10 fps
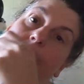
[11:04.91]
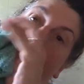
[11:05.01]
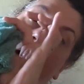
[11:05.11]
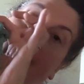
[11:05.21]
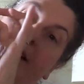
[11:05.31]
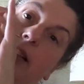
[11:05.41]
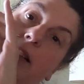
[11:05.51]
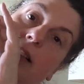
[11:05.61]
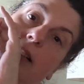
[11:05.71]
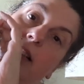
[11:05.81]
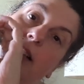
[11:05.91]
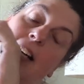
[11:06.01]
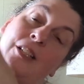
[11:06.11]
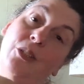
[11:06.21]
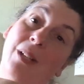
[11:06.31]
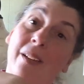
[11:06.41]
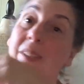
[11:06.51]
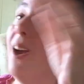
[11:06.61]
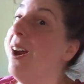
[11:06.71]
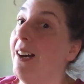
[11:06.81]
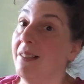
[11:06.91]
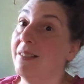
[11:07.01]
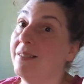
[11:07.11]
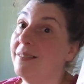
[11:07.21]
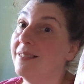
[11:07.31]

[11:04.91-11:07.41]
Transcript: But I do have yarn